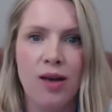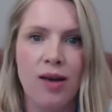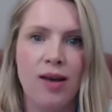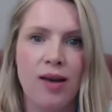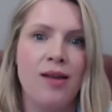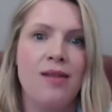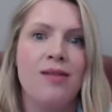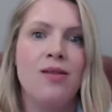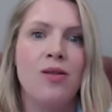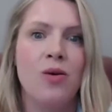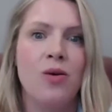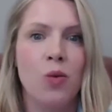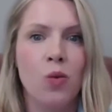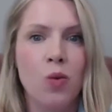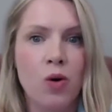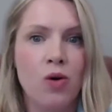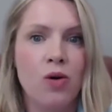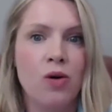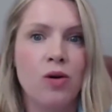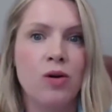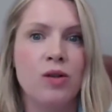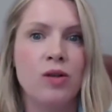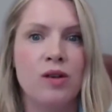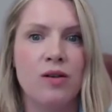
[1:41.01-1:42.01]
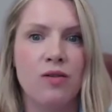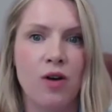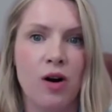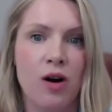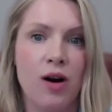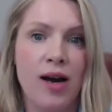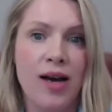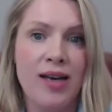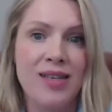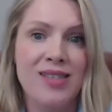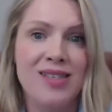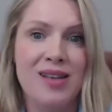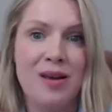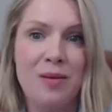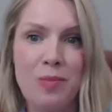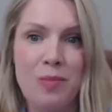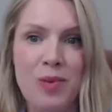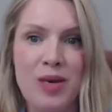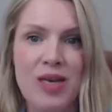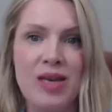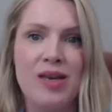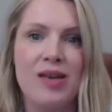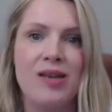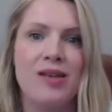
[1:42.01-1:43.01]
in the world of our
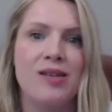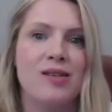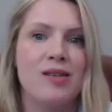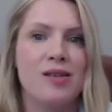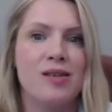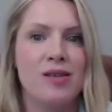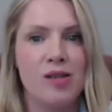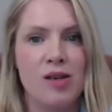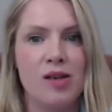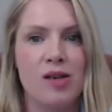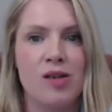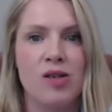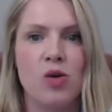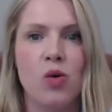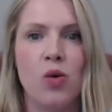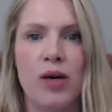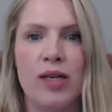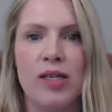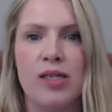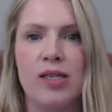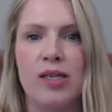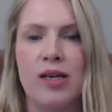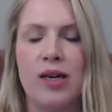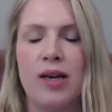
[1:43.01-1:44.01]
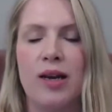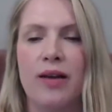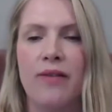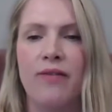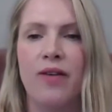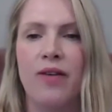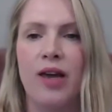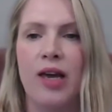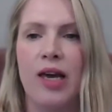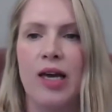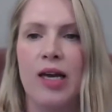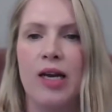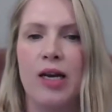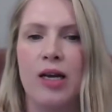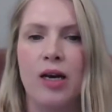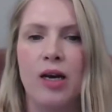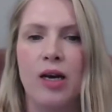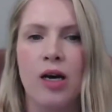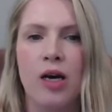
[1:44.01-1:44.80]
SMBs is quite significant.